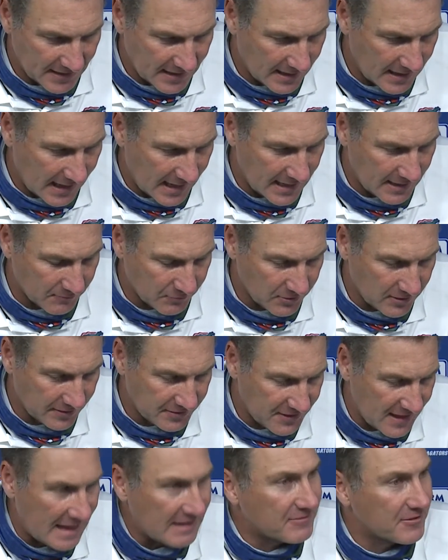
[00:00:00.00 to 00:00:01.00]
And I'm really
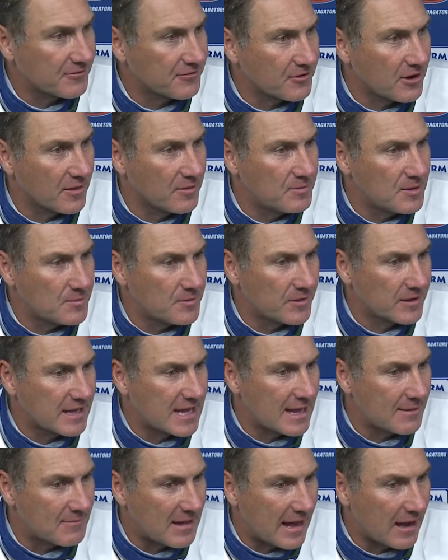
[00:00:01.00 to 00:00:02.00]
thankful for all the people that
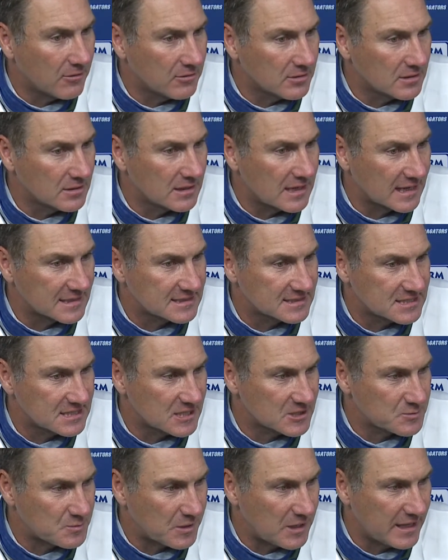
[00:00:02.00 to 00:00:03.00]
came out and got to
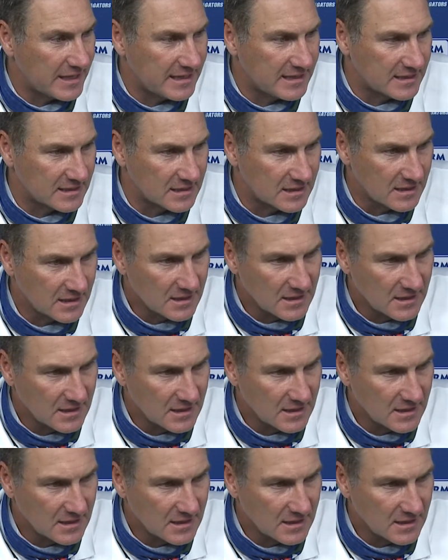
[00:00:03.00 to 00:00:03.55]
see us play